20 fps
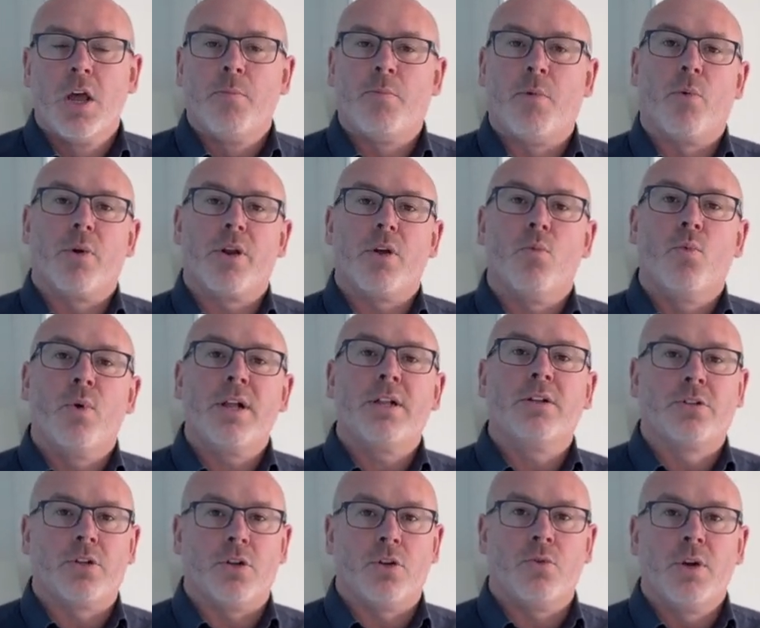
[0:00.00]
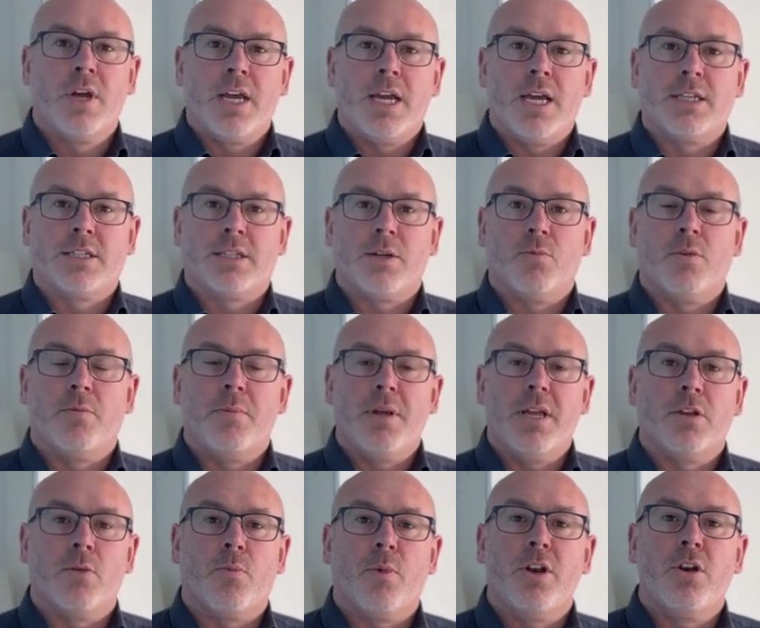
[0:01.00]
But what it will do is it will
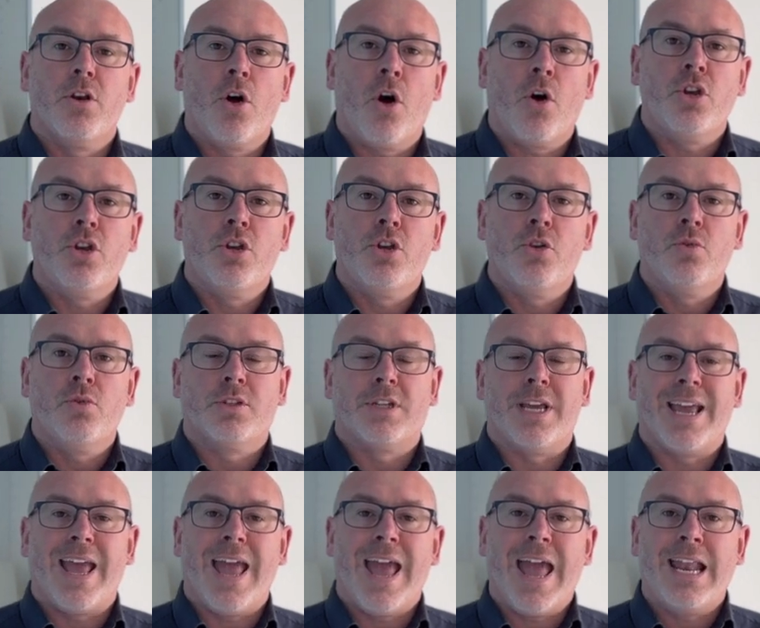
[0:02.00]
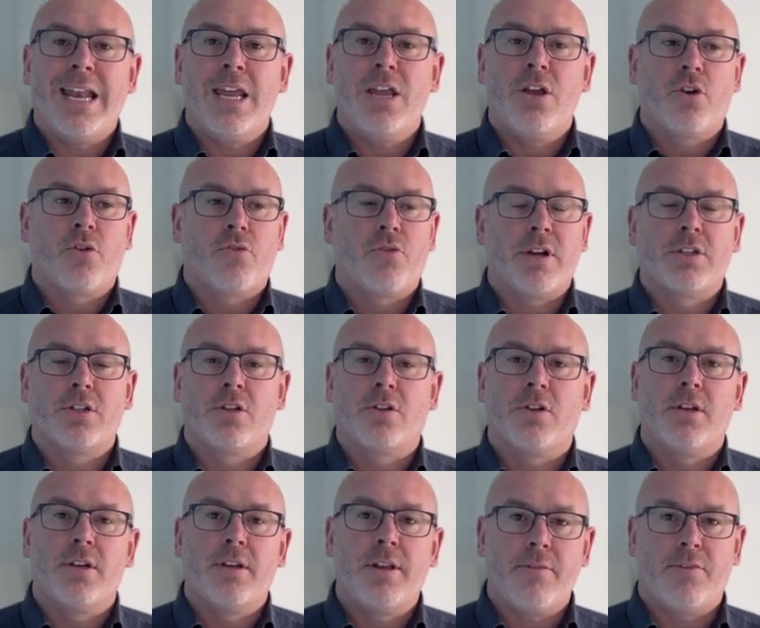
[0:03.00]
mean that we're not using any critical
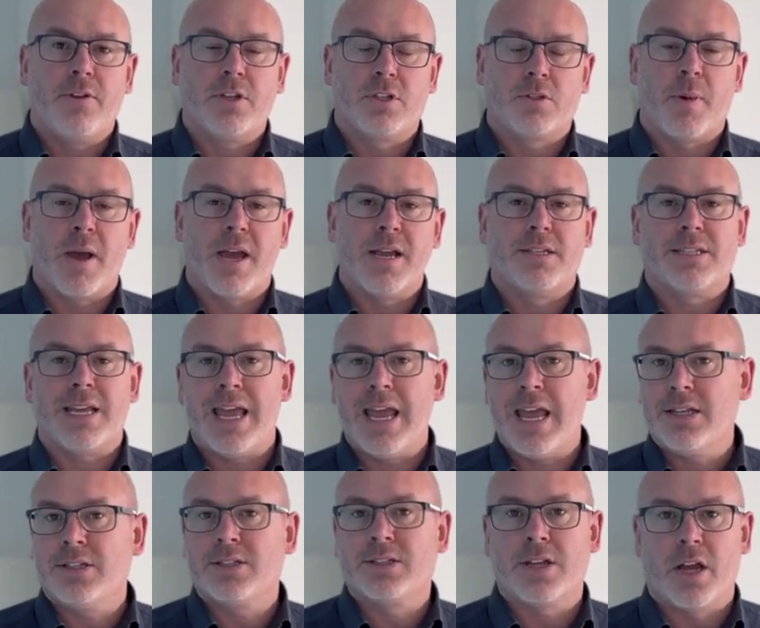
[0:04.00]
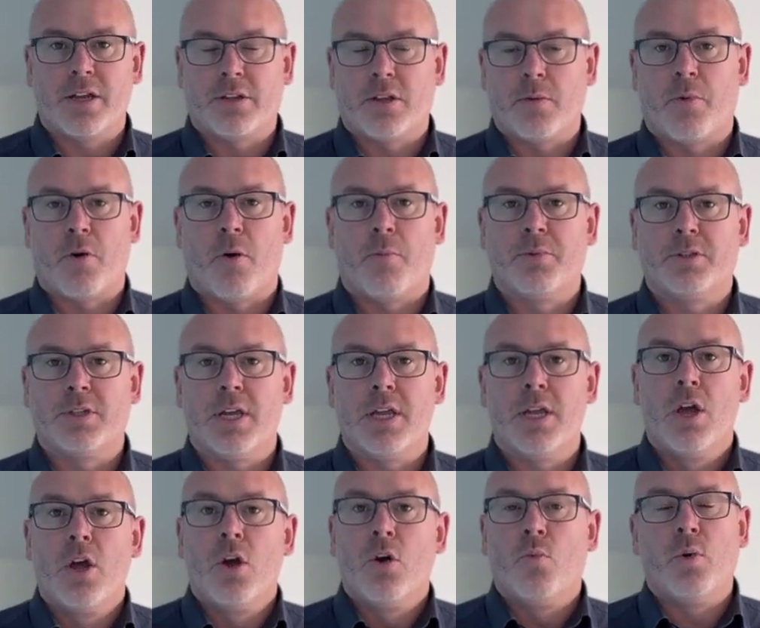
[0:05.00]
living space inside the property,
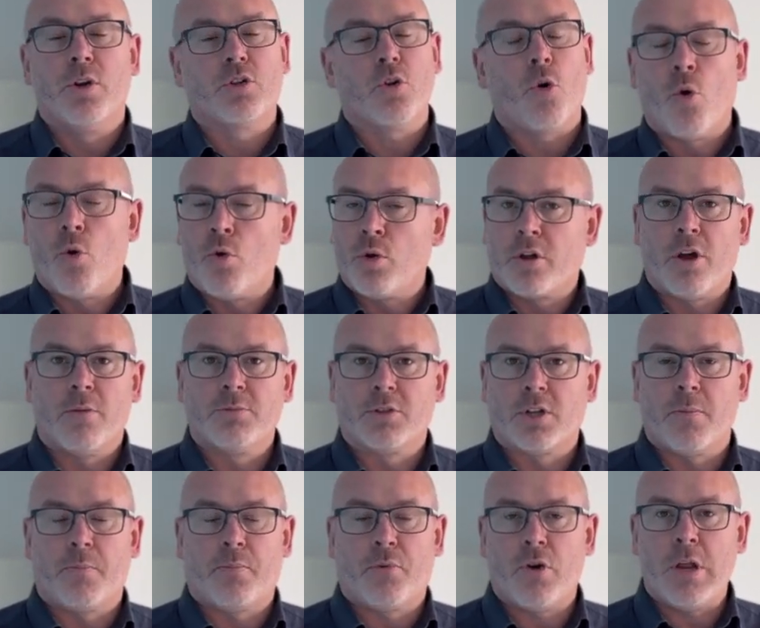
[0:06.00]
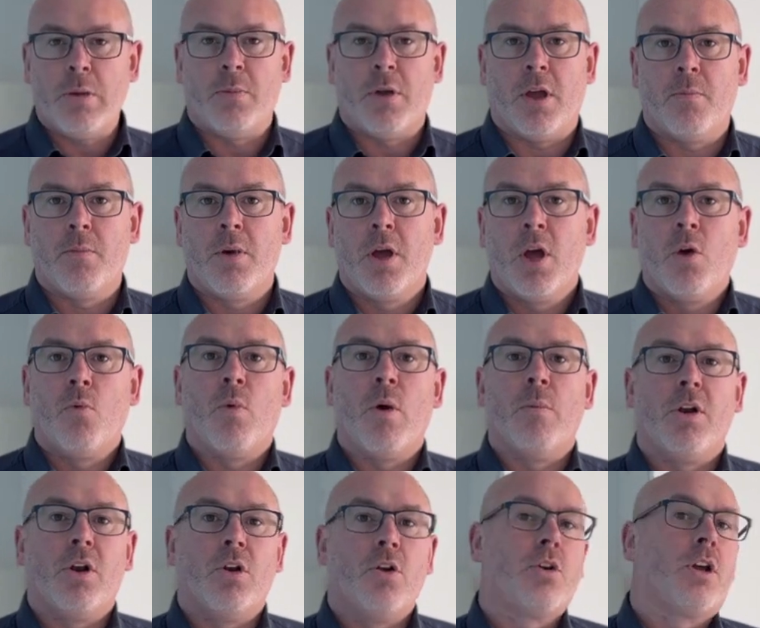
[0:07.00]
which all comes at a premium when
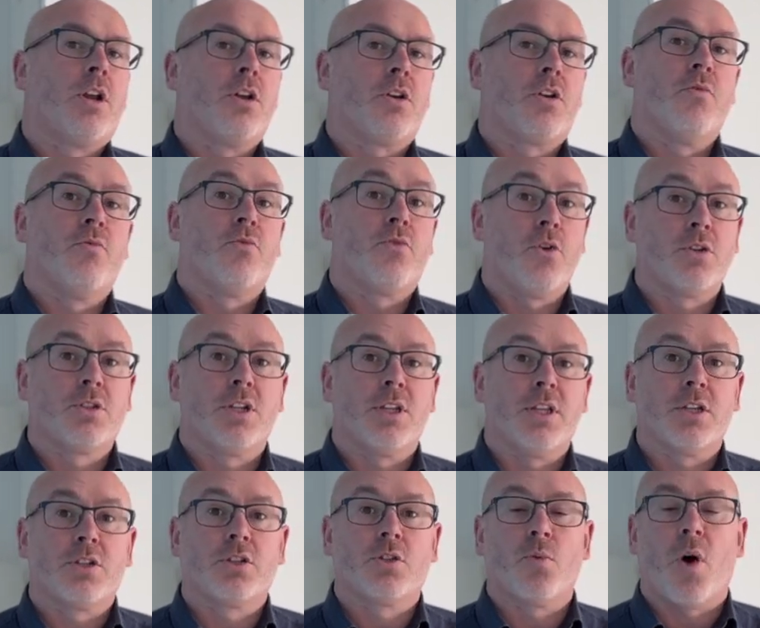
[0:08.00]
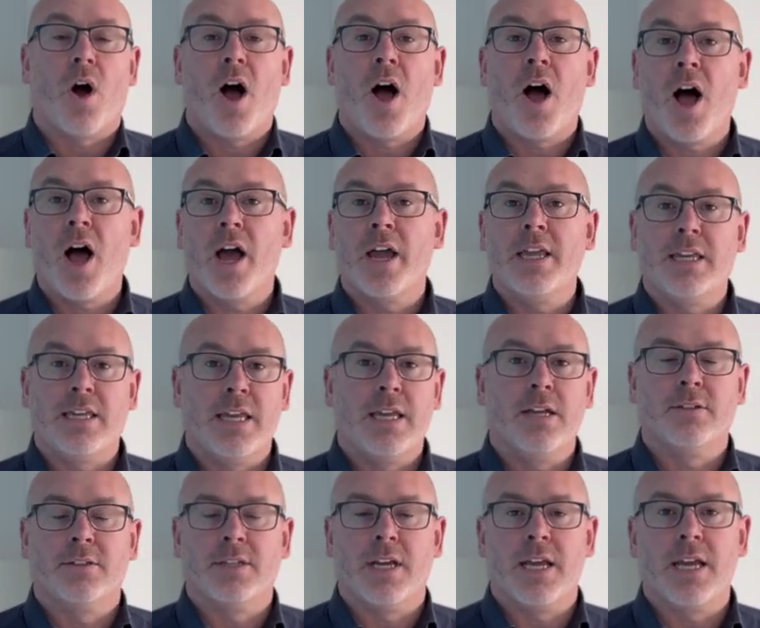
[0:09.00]
we're looking at converting this to a high
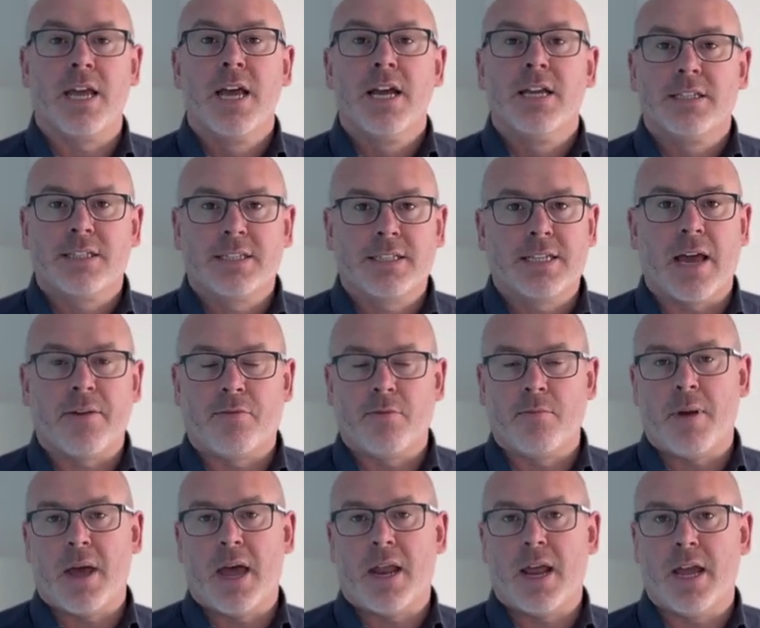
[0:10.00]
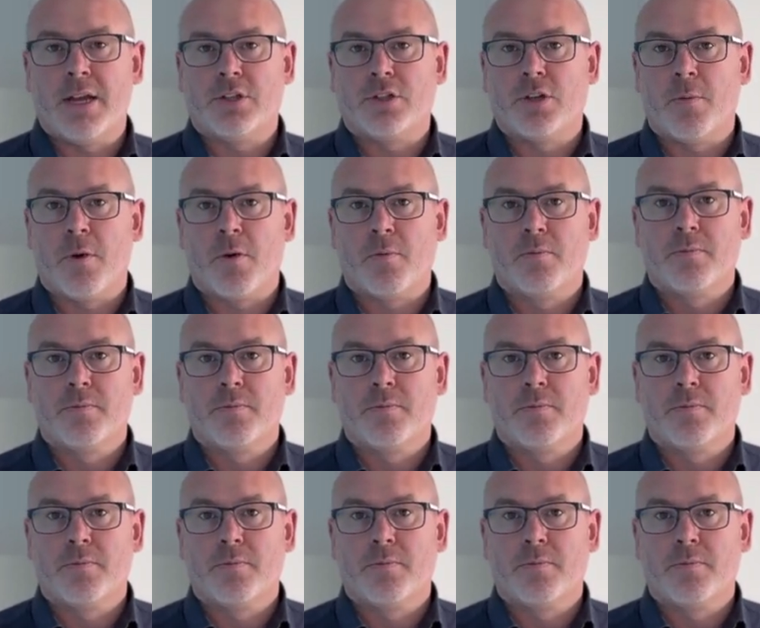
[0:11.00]
yielding 7-bed HMO.